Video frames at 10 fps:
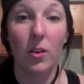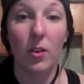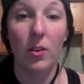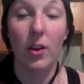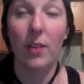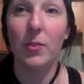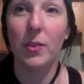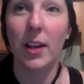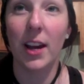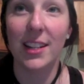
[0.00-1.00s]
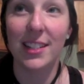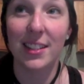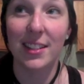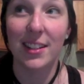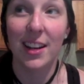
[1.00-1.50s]
you have to realize,
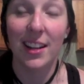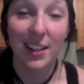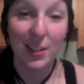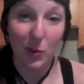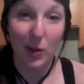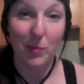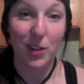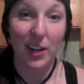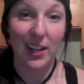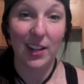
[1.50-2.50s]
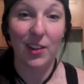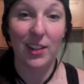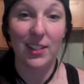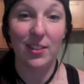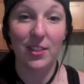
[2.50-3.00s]
this is what I'm trying to get you
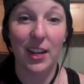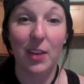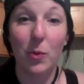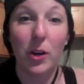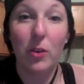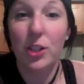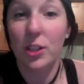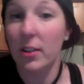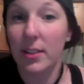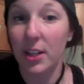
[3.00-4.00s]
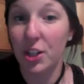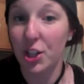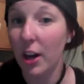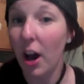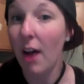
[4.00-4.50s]
guys to understand, we don't just all of a sudden
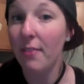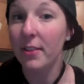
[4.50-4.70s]
shut off.